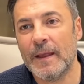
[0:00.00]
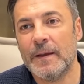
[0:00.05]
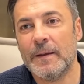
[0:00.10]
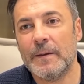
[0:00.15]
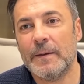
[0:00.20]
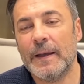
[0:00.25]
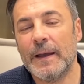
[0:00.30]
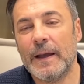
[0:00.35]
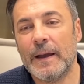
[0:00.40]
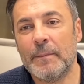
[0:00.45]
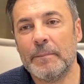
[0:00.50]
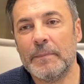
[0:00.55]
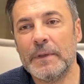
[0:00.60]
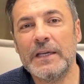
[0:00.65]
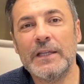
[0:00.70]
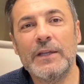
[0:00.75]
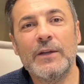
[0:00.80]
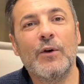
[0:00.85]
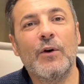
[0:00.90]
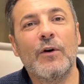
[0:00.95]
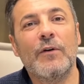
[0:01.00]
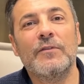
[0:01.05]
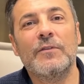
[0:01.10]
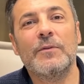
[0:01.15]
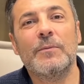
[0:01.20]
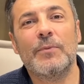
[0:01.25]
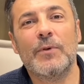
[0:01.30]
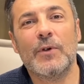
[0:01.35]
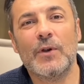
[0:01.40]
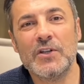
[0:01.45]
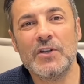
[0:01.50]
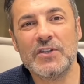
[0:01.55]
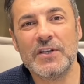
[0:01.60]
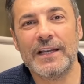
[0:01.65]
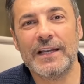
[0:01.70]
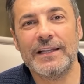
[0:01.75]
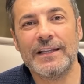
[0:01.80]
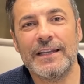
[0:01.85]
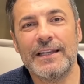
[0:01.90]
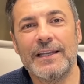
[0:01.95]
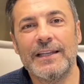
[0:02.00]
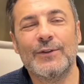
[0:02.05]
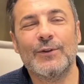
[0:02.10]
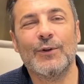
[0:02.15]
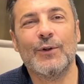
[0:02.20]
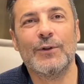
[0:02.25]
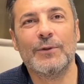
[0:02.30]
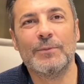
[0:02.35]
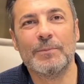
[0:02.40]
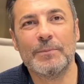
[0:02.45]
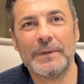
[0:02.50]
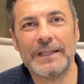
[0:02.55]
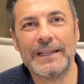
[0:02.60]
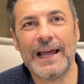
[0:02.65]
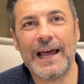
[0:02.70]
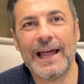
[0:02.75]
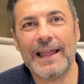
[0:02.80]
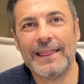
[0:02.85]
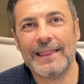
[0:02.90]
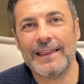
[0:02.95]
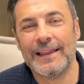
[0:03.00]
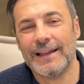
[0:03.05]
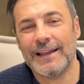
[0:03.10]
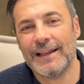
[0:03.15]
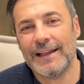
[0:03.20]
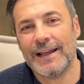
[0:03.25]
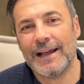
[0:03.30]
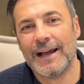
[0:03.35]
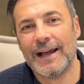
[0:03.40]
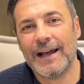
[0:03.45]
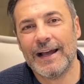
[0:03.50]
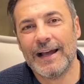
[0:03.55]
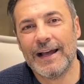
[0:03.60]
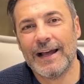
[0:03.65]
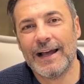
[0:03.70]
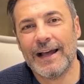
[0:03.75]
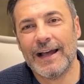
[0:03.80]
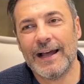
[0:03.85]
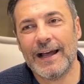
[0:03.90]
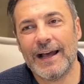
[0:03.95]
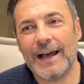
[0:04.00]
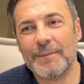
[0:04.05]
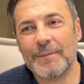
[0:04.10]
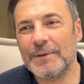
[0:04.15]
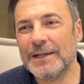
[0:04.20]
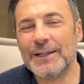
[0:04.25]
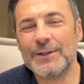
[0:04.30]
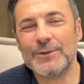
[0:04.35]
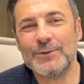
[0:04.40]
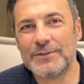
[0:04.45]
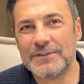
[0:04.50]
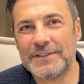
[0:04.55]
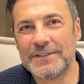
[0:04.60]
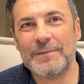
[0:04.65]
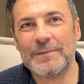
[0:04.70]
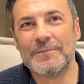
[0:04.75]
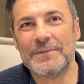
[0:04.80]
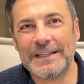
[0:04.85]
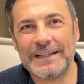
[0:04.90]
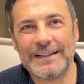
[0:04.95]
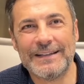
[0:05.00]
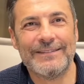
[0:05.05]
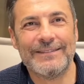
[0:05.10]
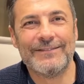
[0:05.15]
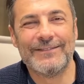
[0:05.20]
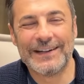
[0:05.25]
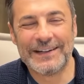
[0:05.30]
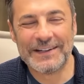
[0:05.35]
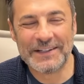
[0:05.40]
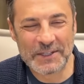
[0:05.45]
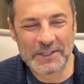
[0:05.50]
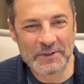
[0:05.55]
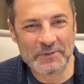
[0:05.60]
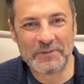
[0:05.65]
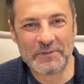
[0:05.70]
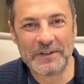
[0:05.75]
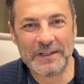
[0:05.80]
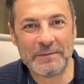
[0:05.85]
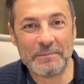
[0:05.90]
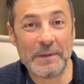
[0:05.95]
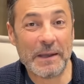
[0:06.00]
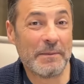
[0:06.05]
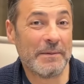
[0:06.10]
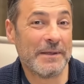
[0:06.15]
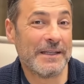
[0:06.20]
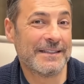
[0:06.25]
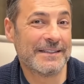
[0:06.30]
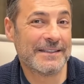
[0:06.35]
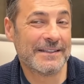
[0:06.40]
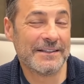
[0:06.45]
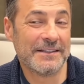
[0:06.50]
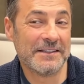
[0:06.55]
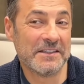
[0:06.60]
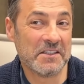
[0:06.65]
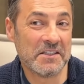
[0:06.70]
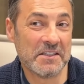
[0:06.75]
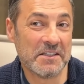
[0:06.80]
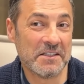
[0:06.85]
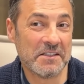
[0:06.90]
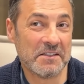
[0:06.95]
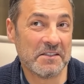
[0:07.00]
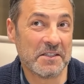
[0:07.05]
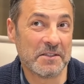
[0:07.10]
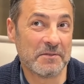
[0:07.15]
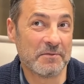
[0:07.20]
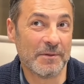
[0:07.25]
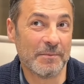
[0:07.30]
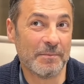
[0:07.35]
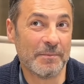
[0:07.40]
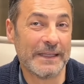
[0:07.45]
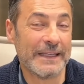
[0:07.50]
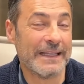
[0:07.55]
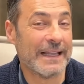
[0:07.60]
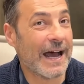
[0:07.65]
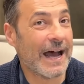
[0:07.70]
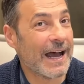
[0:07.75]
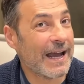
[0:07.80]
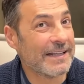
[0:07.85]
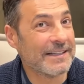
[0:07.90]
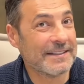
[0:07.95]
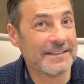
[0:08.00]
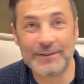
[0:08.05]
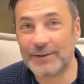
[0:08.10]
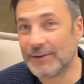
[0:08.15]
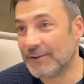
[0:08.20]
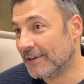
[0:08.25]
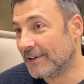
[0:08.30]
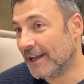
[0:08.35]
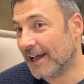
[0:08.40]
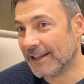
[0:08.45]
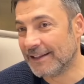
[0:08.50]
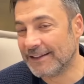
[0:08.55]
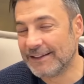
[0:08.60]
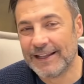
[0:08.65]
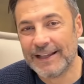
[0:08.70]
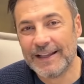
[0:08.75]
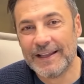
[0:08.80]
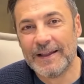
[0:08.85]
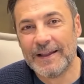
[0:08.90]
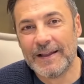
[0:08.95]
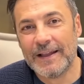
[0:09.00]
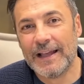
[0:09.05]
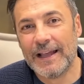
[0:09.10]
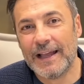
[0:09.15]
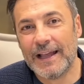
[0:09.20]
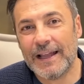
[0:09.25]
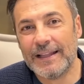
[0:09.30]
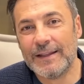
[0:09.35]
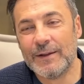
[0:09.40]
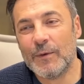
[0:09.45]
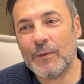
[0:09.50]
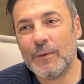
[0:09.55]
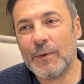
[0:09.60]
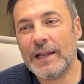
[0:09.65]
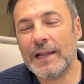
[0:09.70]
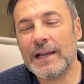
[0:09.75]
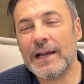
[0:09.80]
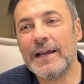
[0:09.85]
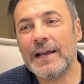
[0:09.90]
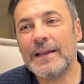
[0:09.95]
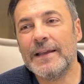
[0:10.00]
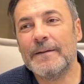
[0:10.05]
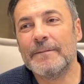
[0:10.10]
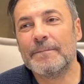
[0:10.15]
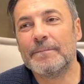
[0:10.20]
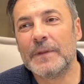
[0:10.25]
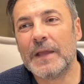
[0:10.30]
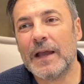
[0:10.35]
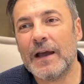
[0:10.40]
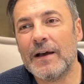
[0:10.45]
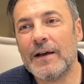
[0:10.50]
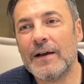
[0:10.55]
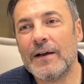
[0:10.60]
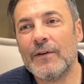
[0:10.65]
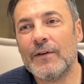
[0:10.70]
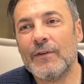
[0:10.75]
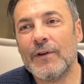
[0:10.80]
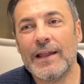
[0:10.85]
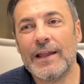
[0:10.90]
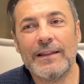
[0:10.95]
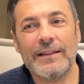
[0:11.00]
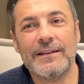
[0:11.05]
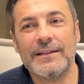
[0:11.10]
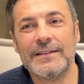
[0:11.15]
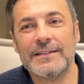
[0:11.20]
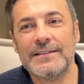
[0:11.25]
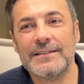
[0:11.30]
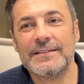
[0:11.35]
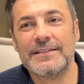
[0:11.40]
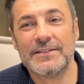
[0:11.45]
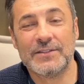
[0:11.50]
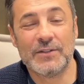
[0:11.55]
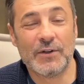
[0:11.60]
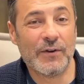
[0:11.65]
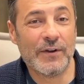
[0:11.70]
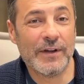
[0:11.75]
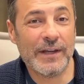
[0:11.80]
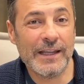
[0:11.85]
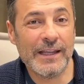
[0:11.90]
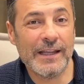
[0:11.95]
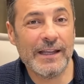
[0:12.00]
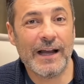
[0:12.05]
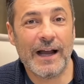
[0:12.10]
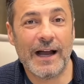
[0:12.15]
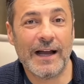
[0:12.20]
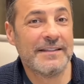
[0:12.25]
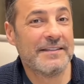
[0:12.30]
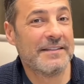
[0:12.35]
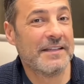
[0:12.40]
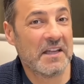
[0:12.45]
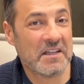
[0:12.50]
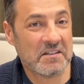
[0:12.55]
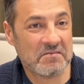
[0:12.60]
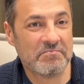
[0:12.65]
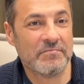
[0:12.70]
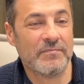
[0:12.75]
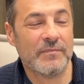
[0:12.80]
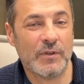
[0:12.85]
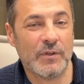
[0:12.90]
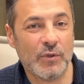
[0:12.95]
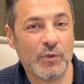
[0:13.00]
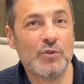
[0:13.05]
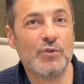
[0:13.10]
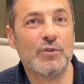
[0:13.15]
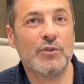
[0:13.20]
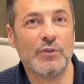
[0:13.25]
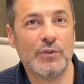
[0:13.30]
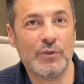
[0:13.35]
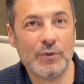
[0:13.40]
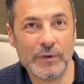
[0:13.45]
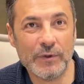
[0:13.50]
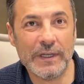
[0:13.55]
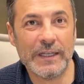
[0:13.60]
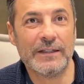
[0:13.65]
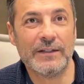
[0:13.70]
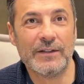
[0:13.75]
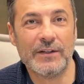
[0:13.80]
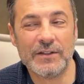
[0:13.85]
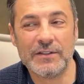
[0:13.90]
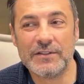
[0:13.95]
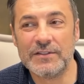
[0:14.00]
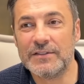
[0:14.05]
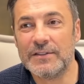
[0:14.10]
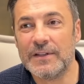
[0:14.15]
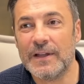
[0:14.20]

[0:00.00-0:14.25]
Uh, beginning of the project, he told me that uh, I'm gonna do something very different. Maybe it, it will be nice or not. And when I uh, read the story, I said, you should do it because